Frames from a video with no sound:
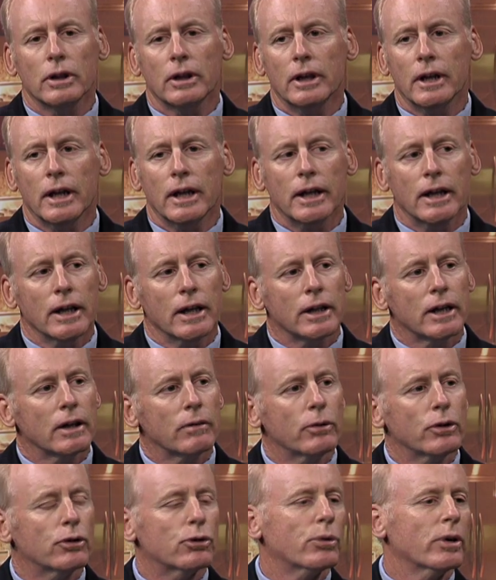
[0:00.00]
and again,
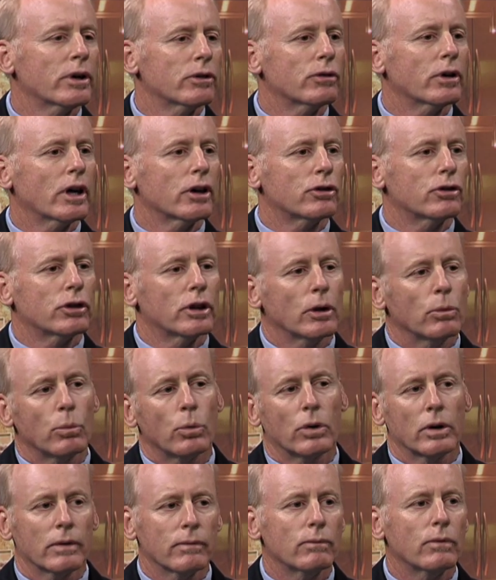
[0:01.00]
every transaction that
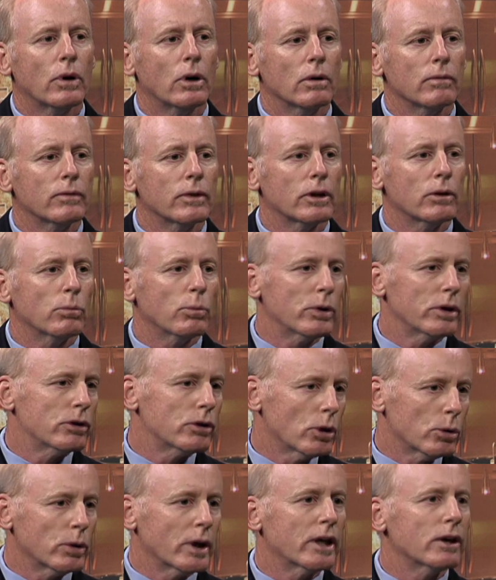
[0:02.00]
we're involved in, we
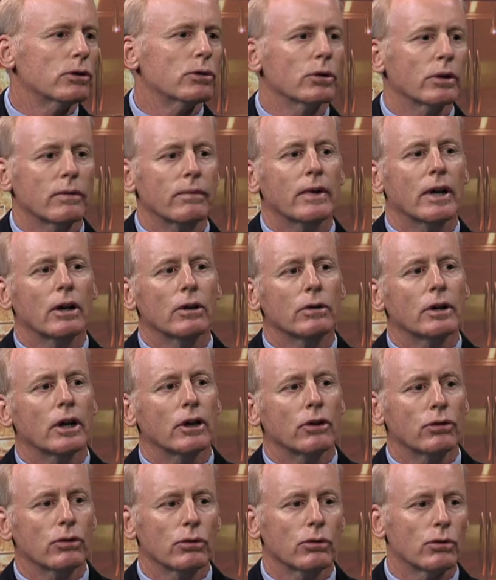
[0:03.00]
donate to the
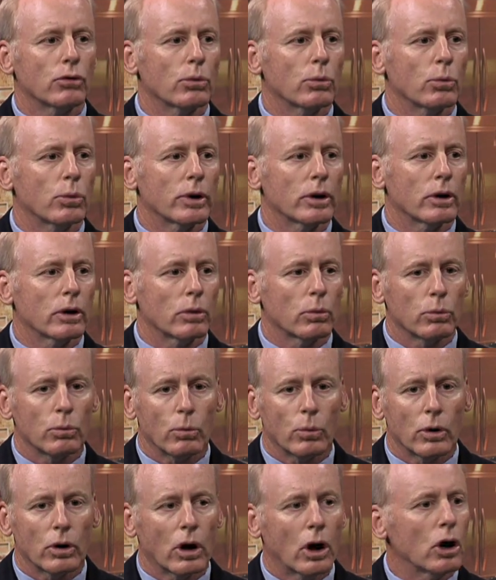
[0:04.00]
foundation, so
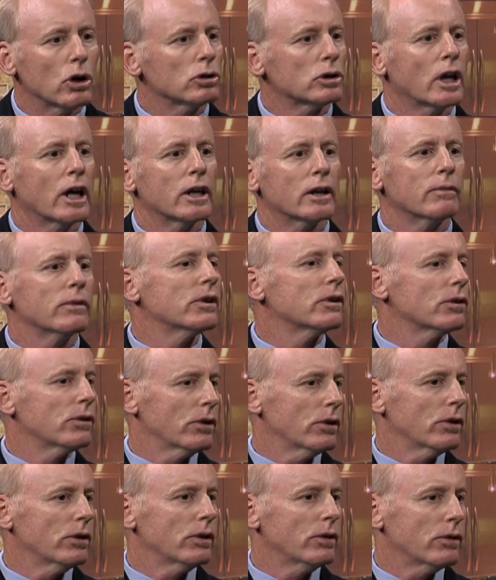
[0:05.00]
we're all kind of
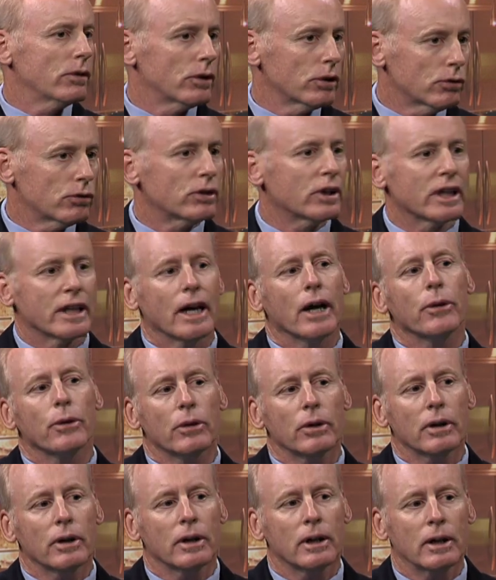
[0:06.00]
into this
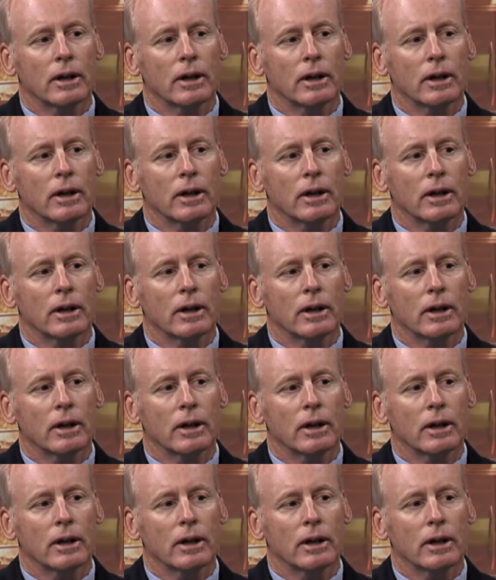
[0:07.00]
together.